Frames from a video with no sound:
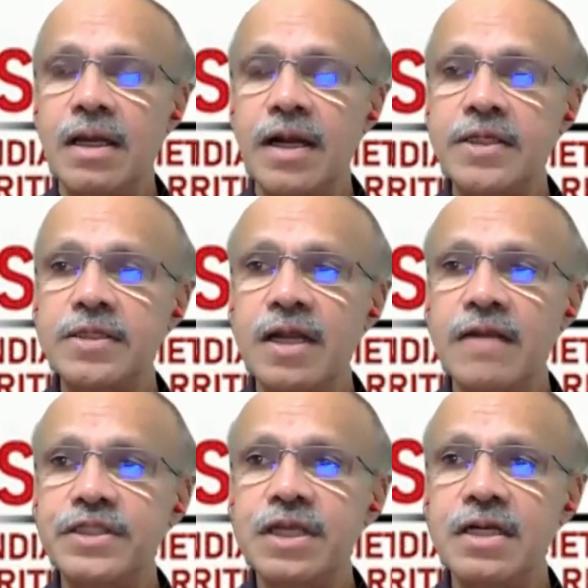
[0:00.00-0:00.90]
A right to
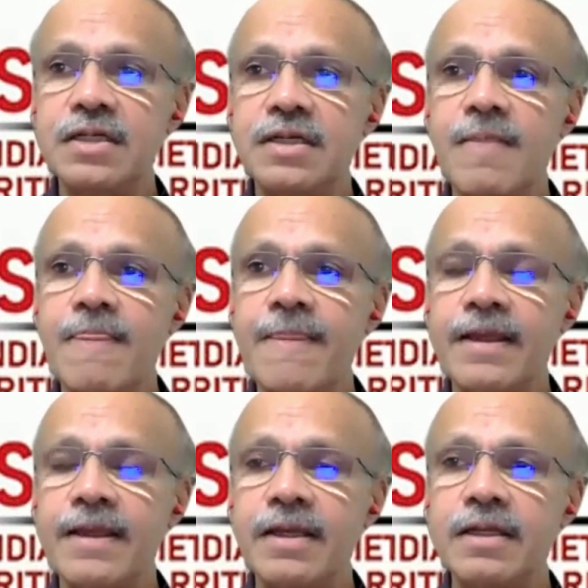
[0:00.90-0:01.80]
left shunt
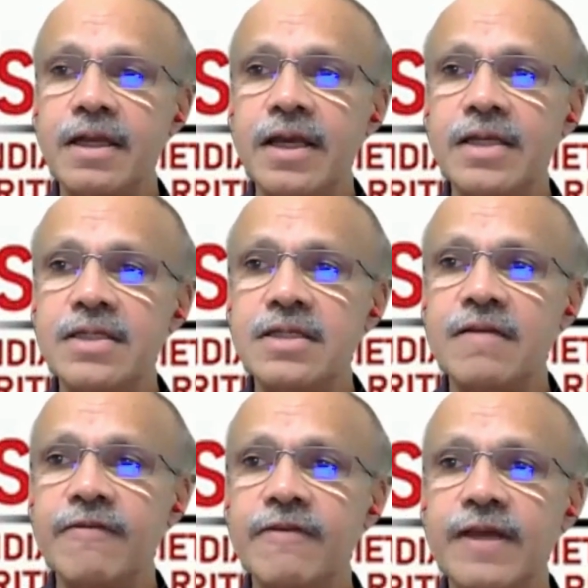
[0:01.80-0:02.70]
in
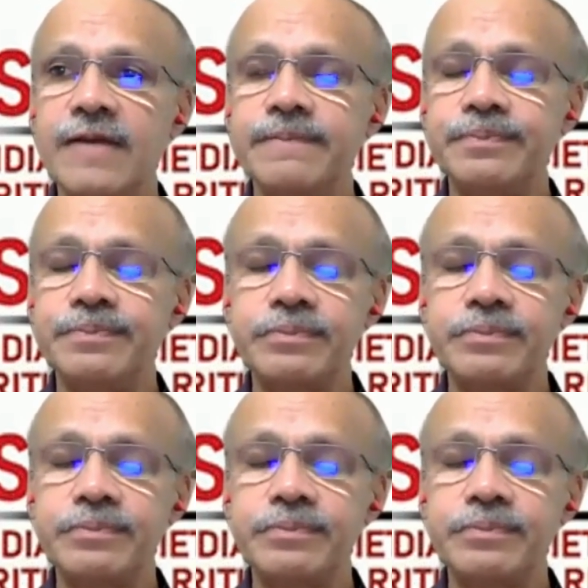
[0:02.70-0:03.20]
case of an